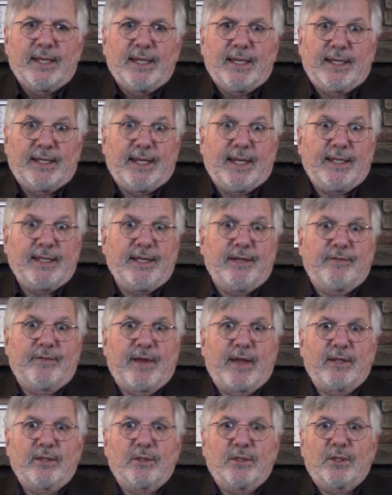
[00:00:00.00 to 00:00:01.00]
In any
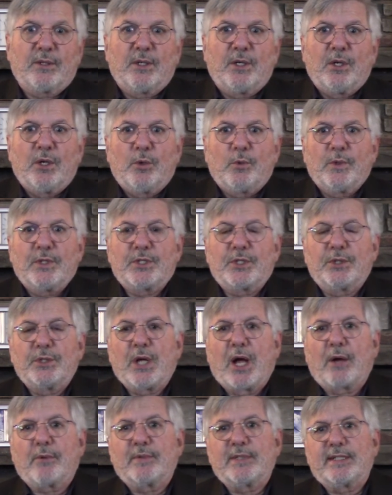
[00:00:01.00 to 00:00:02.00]
event, we should
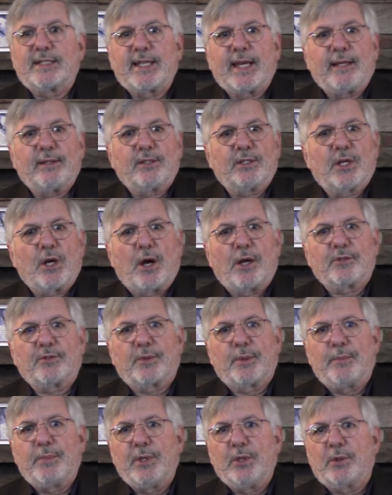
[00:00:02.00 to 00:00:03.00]
not resent
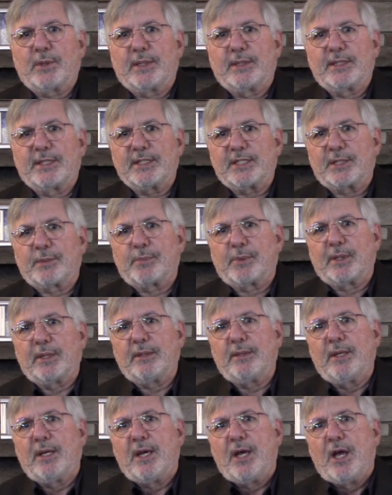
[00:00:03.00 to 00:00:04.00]
God's rebuke and
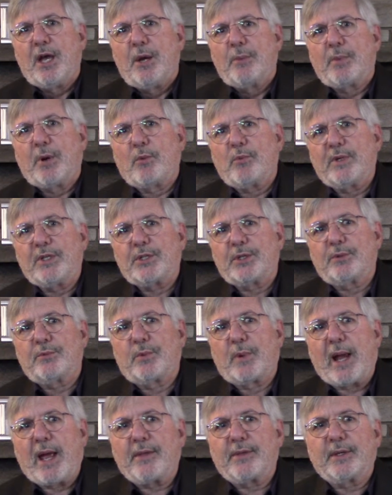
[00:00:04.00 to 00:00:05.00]
discipline, but we
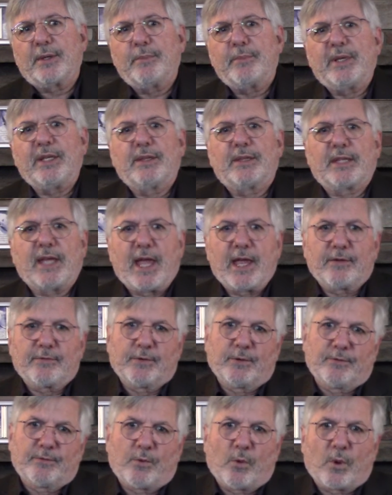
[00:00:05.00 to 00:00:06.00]
should rather be
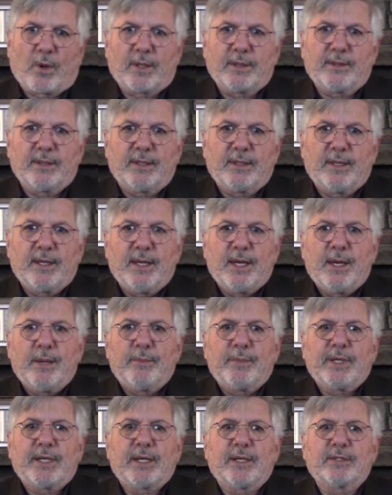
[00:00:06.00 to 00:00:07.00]
thankful for it
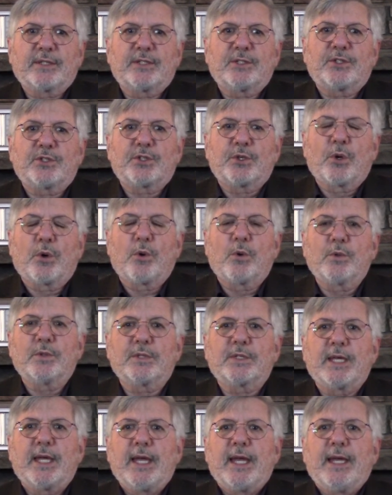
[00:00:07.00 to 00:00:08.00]
because it
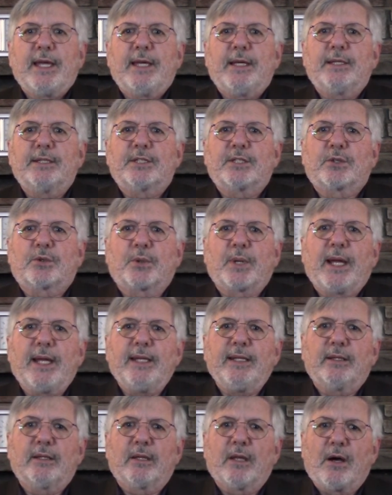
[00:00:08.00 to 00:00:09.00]
shows his
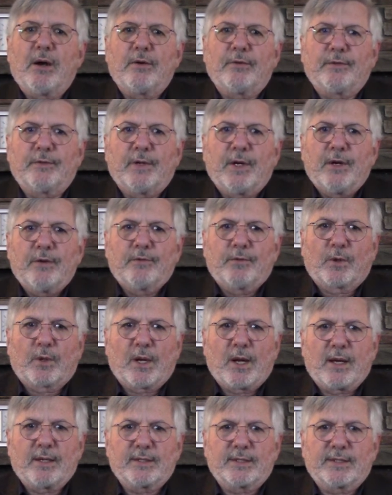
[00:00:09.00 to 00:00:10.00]
great love
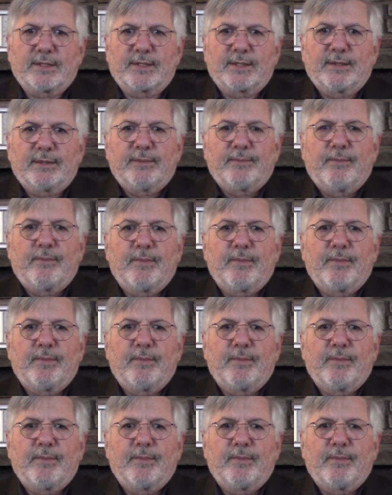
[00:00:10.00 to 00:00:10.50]
for us.